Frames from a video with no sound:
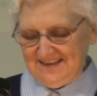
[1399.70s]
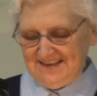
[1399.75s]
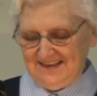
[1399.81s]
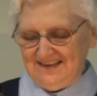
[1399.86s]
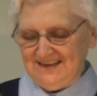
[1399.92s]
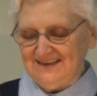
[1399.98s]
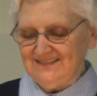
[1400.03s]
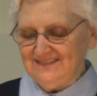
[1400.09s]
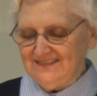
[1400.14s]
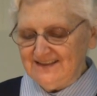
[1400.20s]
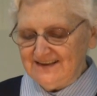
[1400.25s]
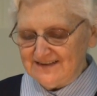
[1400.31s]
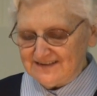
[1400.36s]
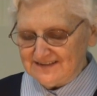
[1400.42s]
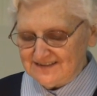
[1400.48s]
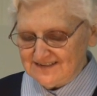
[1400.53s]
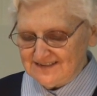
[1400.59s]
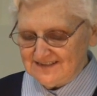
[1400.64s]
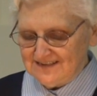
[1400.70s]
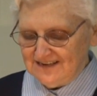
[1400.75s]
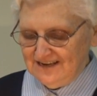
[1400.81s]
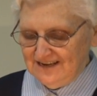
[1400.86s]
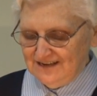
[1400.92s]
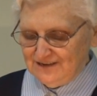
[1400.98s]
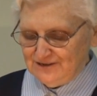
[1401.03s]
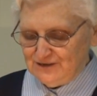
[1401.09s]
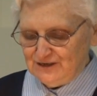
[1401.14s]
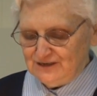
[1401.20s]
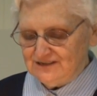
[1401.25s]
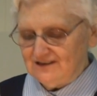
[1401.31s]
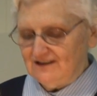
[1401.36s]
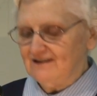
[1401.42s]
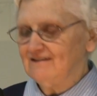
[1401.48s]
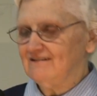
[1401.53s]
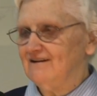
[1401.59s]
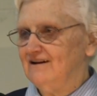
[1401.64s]
In this, she's
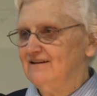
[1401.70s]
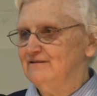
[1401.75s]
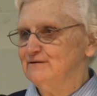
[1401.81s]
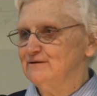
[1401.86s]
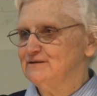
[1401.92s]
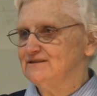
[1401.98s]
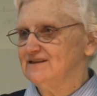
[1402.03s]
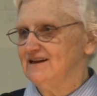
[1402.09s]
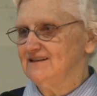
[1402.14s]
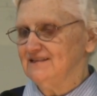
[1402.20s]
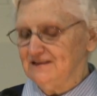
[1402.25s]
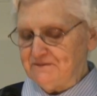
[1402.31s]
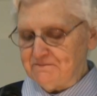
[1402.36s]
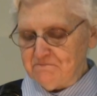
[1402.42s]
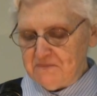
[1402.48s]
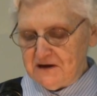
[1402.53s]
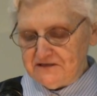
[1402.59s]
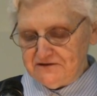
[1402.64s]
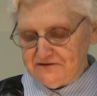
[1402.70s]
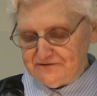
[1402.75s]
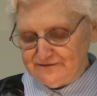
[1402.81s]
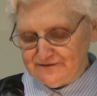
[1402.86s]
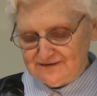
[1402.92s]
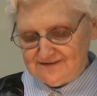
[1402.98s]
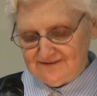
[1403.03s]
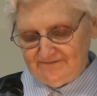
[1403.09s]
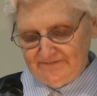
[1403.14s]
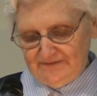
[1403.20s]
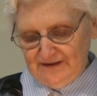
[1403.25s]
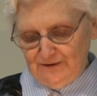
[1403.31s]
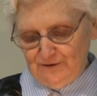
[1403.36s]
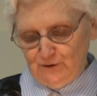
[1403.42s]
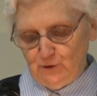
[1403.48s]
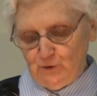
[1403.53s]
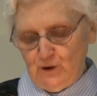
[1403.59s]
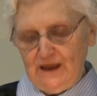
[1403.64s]
like other saintly mothers
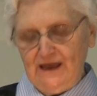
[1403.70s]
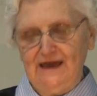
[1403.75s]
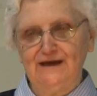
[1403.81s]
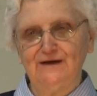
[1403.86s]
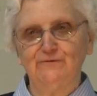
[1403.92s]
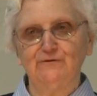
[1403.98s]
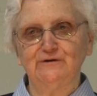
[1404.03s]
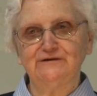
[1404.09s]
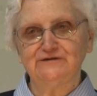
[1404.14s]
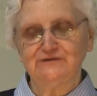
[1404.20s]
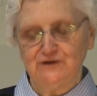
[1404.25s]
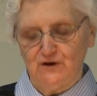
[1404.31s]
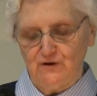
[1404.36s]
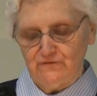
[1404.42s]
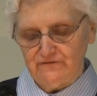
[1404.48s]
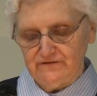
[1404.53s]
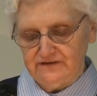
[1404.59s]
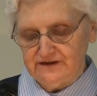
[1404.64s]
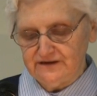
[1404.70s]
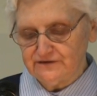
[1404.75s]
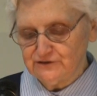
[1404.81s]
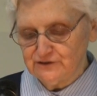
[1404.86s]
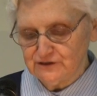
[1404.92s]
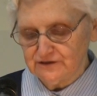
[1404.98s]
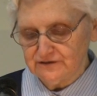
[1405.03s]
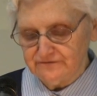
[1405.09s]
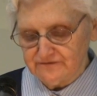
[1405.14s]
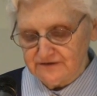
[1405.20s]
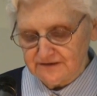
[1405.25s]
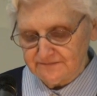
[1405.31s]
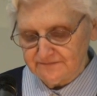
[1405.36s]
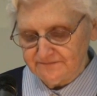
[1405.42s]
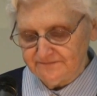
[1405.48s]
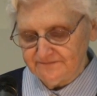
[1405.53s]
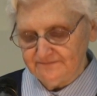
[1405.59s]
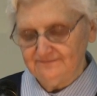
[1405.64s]
who anguished over their children:
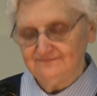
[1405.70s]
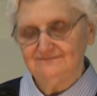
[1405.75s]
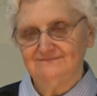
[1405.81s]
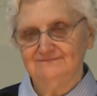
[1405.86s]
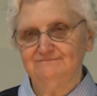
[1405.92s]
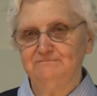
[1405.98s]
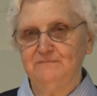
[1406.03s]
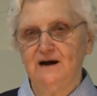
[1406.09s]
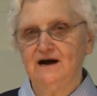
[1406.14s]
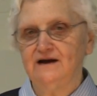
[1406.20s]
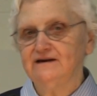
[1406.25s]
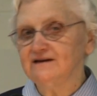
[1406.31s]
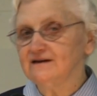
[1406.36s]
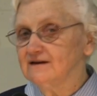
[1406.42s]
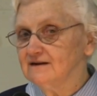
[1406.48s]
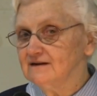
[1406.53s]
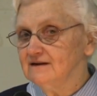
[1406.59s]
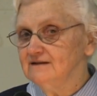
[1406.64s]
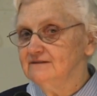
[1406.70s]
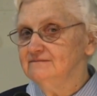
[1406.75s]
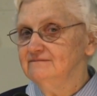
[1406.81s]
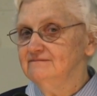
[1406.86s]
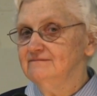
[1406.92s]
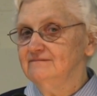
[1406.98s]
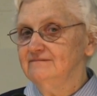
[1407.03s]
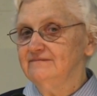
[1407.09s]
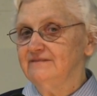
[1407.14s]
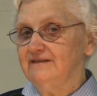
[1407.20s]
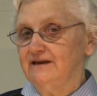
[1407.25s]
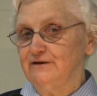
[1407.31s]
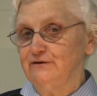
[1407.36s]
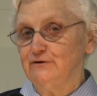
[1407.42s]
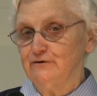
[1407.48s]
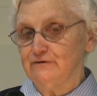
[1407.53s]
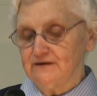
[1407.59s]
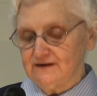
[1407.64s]
Monica and
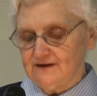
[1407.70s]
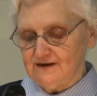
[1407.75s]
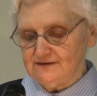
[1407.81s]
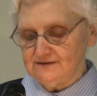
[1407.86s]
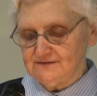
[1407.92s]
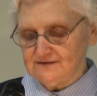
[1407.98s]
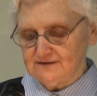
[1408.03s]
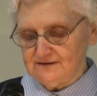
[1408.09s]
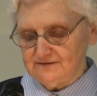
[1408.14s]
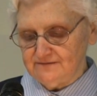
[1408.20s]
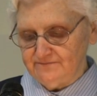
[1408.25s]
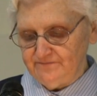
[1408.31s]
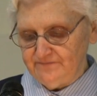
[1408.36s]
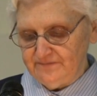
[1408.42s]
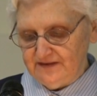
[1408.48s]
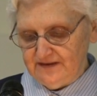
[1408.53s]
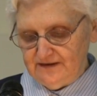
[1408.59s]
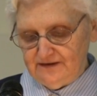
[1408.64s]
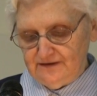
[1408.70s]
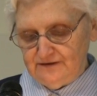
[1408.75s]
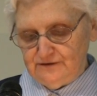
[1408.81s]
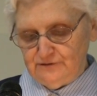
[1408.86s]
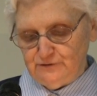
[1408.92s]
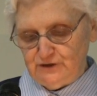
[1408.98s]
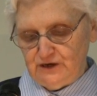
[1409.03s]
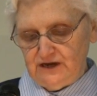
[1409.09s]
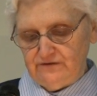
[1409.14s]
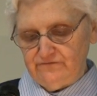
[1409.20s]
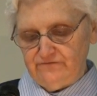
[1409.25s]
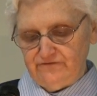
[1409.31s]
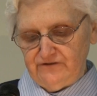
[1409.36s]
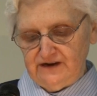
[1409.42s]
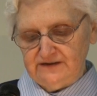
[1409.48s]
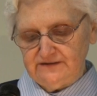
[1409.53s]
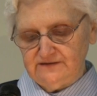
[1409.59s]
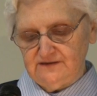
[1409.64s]
her Augustine, Jane
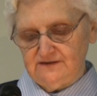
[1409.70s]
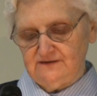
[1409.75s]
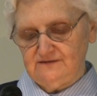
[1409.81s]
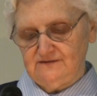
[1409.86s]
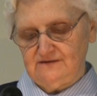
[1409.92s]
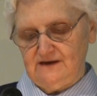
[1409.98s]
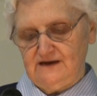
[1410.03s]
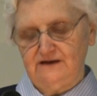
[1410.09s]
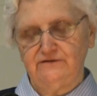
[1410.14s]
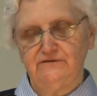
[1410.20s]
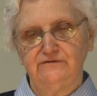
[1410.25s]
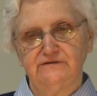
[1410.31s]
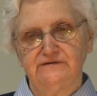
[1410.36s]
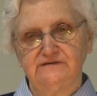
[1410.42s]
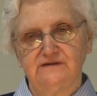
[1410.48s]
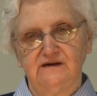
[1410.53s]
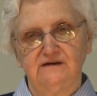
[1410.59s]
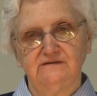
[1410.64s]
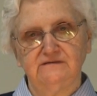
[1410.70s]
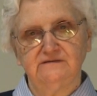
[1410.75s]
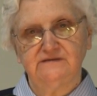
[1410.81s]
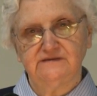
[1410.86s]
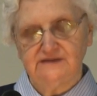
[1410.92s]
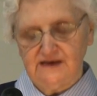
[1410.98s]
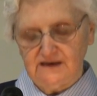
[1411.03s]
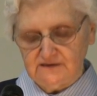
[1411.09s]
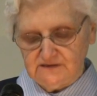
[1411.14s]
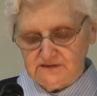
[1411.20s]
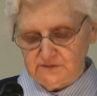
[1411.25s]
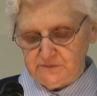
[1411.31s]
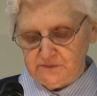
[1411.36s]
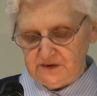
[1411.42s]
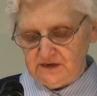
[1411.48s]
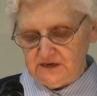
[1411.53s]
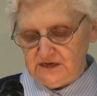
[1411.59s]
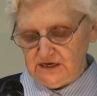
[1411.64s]
Frances and her son
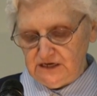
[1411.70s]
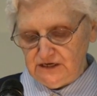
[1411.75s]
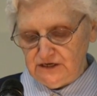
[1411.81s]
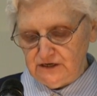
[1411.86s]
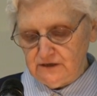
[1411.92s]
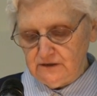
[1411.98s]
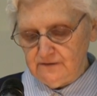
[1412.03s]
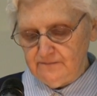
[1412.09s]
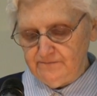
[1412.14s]
Celspenina,